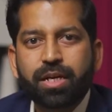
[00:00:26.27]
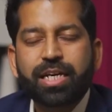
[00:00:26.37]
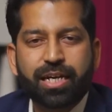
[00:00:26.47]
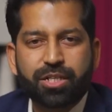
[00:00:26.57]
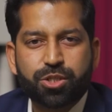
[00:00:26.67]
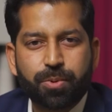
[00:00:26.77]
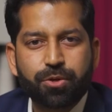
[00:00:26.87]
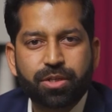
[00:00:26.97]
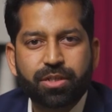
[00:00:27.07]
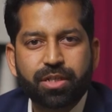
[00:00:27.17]
He has
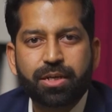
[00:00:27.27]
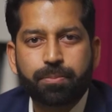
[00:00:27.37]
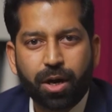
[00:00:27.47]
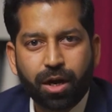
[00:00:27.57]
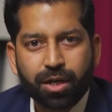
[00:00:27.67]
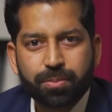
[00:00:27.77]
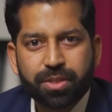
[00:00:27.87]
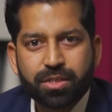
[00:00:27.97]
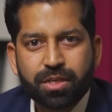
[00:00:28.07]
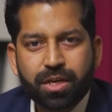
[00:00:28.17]
spoken in
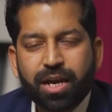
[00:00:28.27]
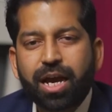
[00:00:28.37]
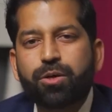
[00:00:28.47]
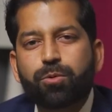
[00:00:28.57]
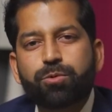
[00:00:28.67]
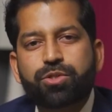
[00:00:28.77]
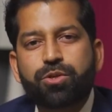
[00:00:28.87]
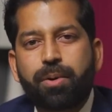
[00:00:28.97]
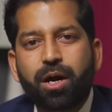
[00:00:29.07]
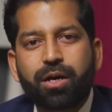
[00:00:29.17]
Parliament and also
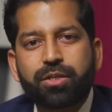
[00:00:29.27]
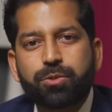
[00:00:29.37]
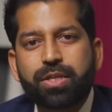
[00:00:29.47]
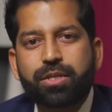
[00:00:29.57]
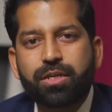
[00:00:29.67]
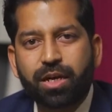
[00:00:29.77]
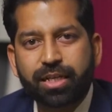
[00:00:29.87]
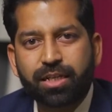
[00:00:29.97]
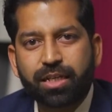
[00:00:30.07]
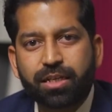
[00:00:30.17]
partnered with
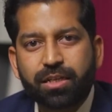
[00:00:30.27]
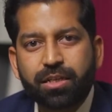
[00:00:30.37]
Nike